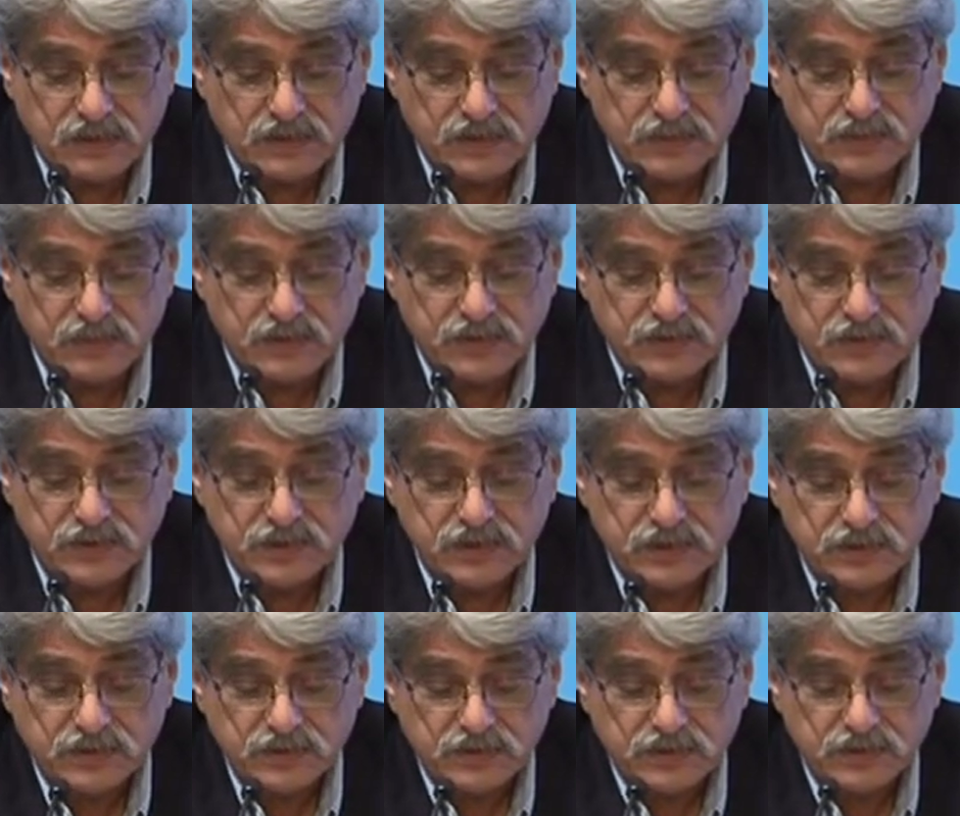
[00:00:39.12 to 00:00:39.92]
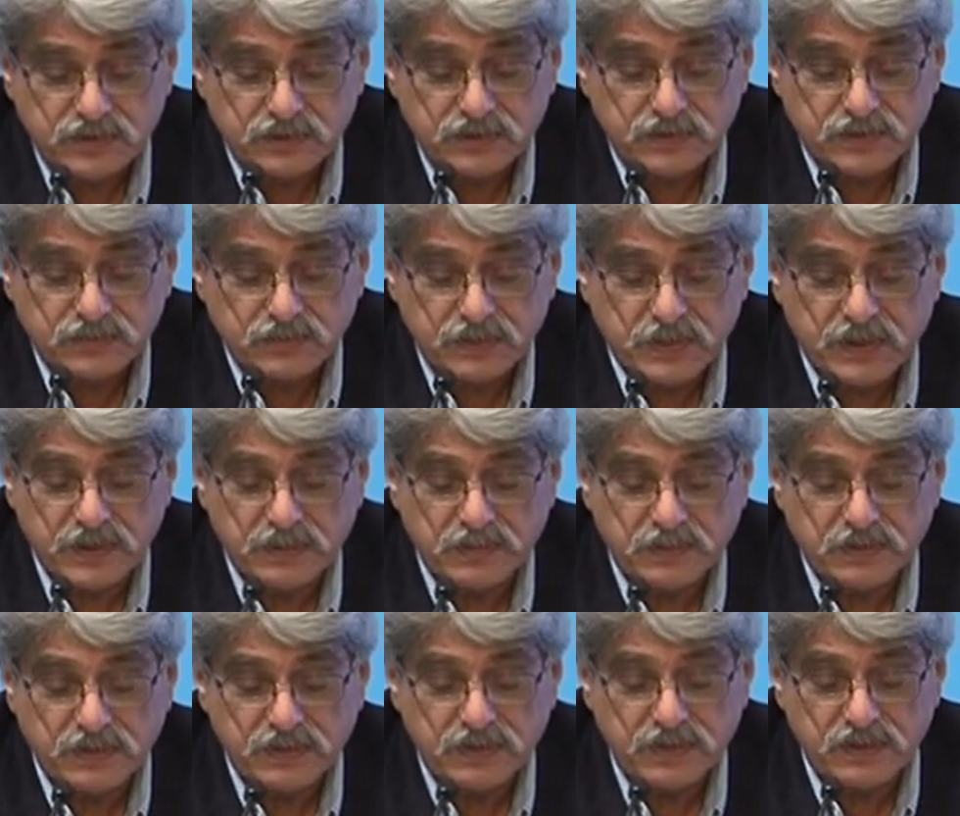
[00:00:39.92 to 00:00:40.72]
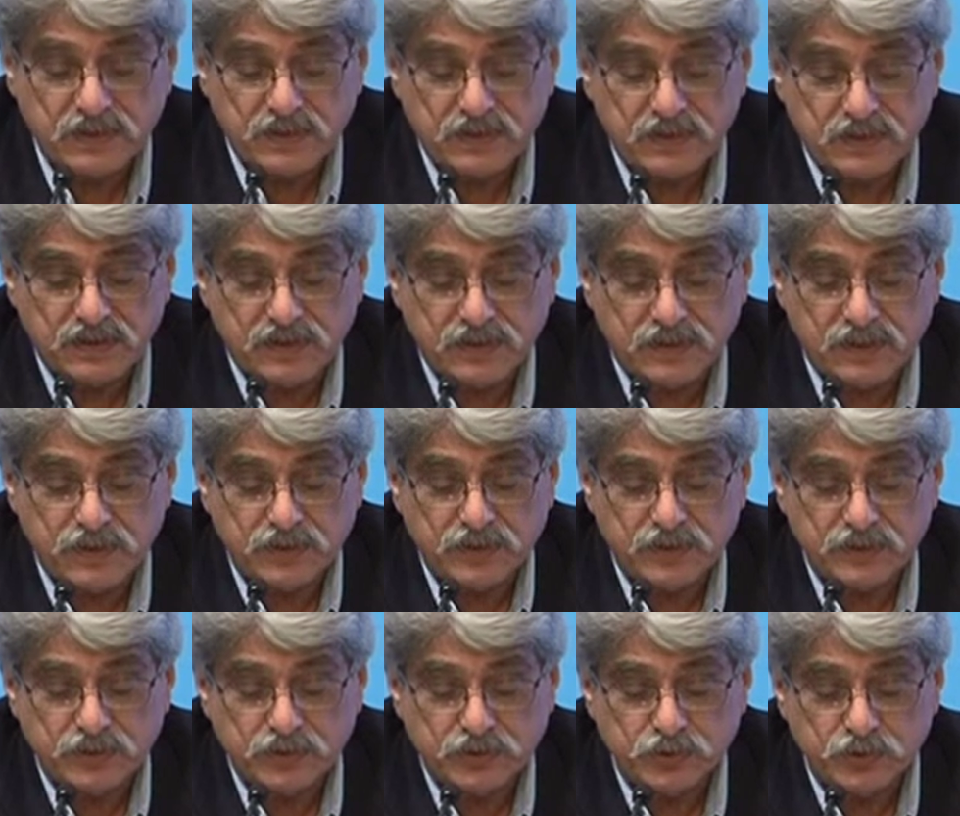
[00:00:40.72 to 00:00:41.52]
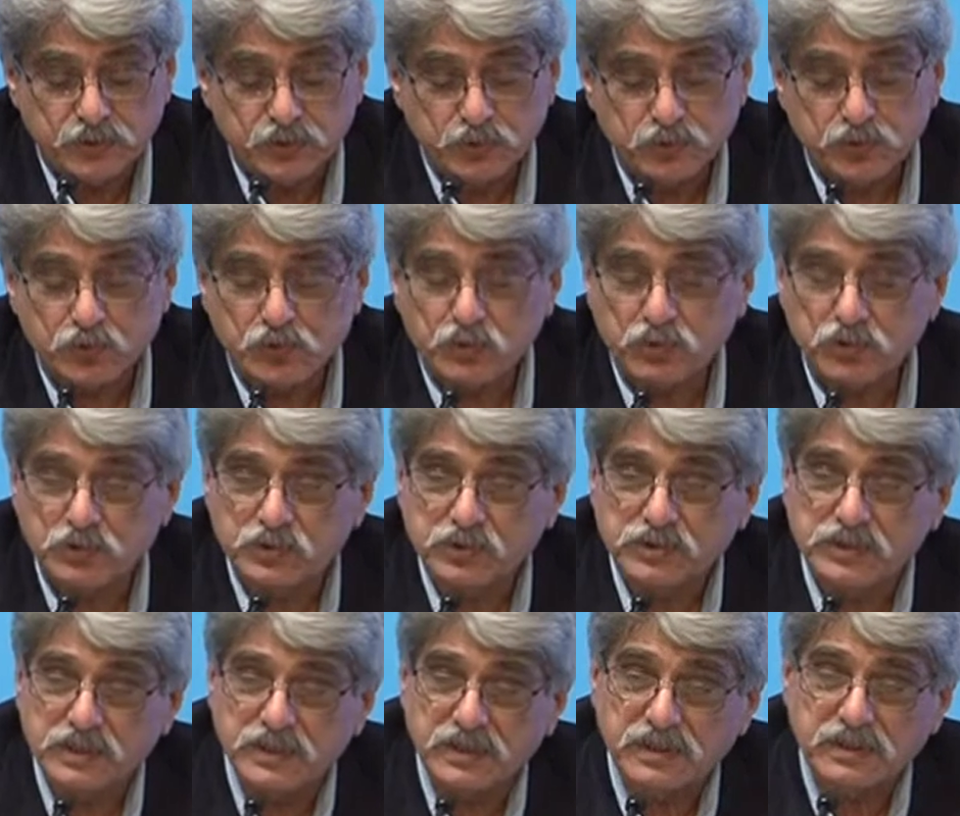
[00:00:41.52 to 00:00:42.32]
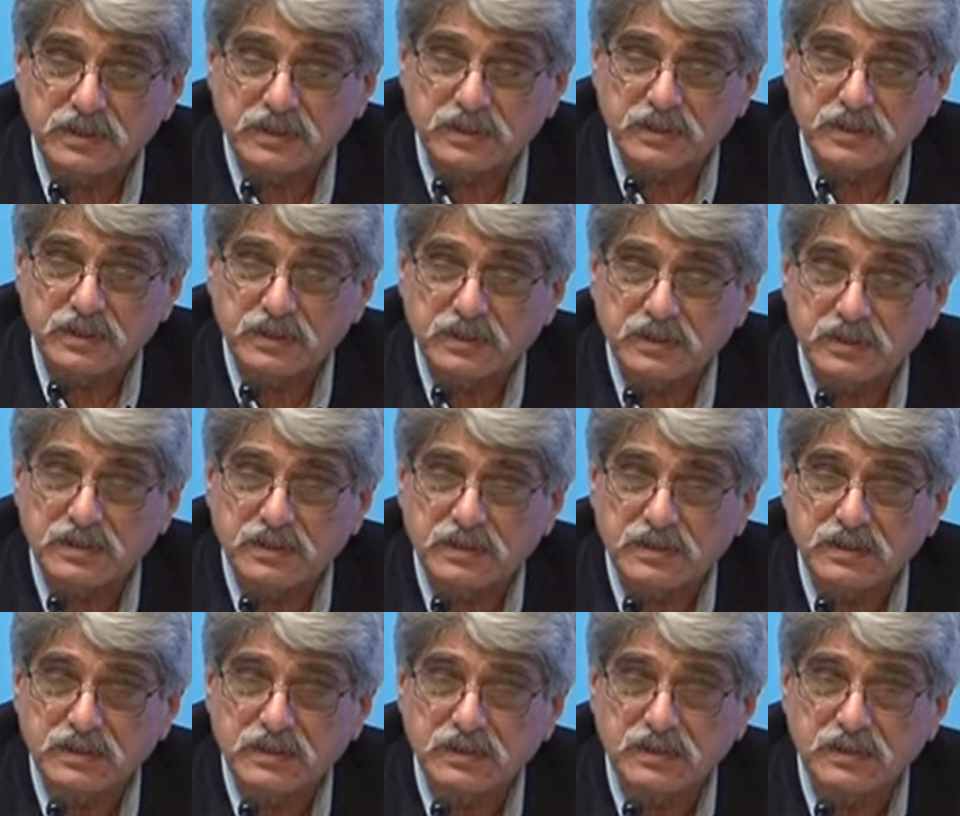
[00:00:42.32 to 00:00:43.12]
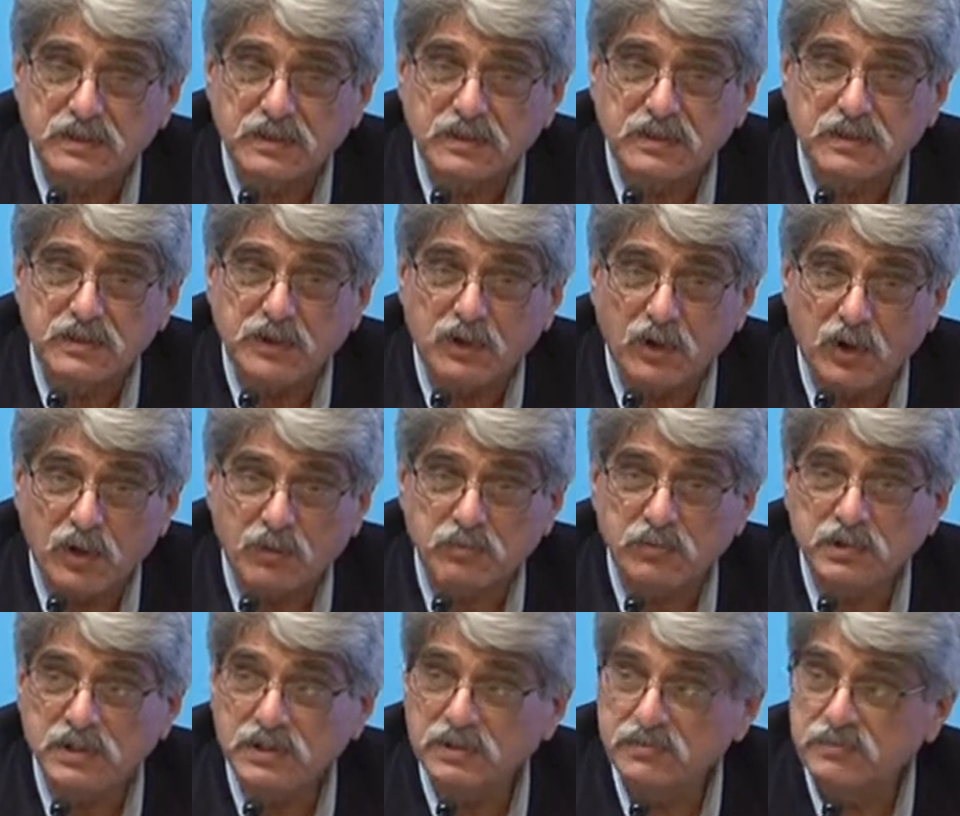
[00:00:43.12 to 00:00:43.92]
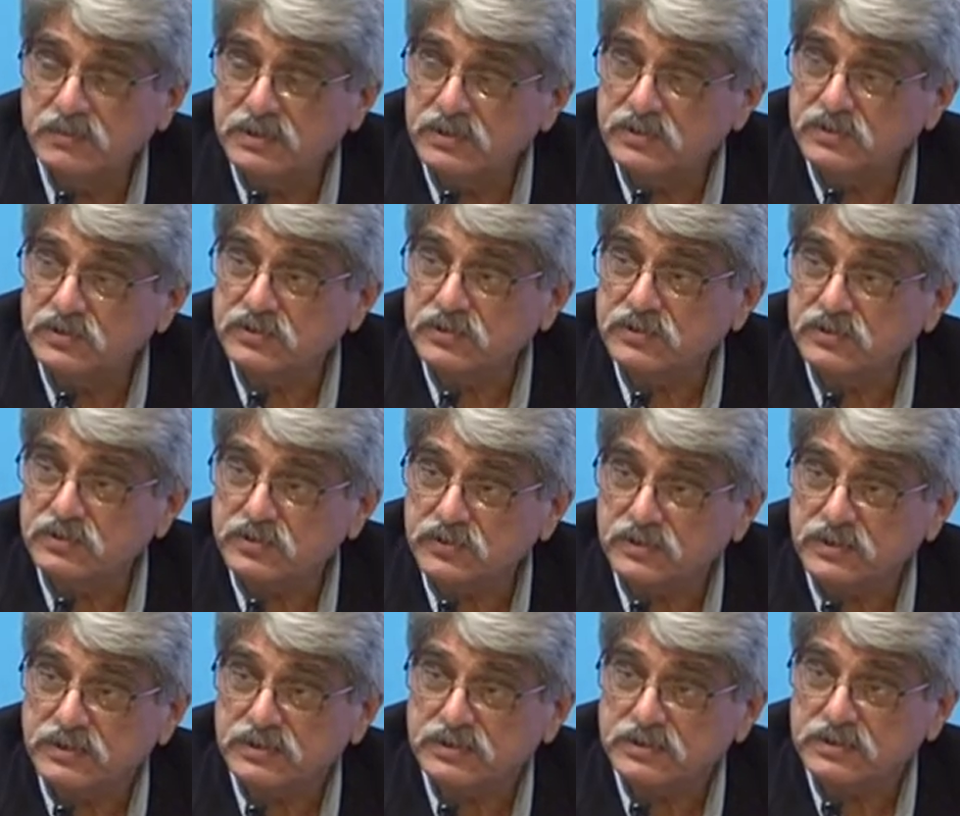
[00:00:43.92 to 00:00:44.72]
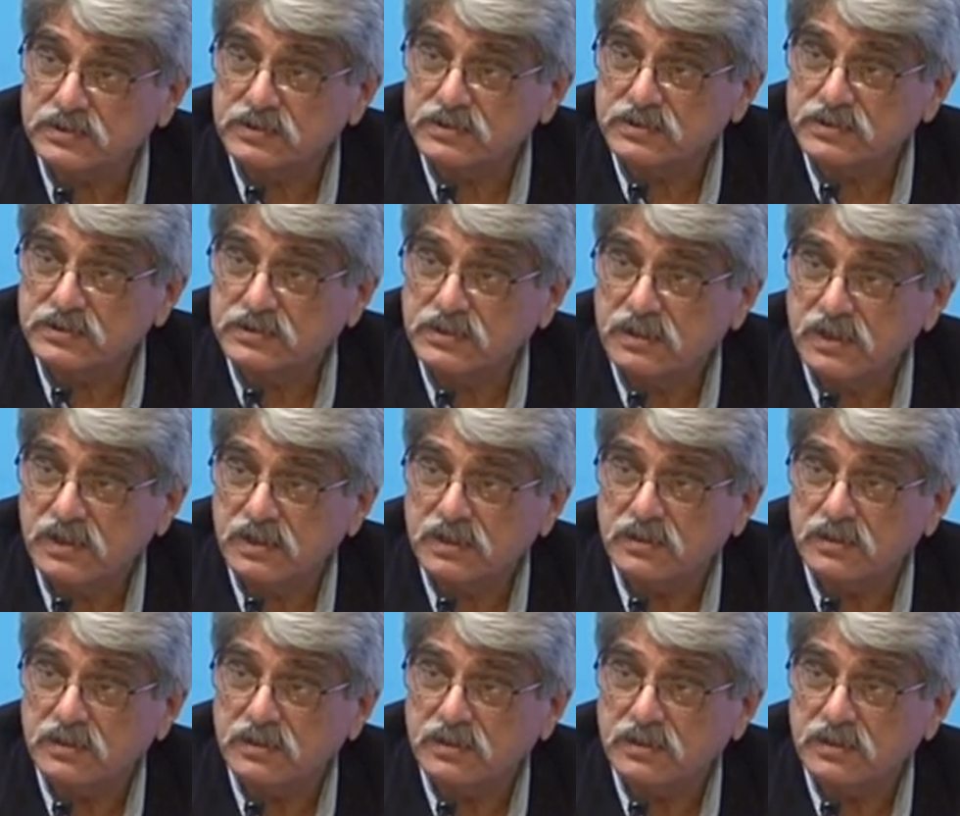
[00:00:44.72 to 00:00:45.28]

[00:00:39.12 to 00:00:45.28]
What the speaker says: the business people are used to taking normal business risks.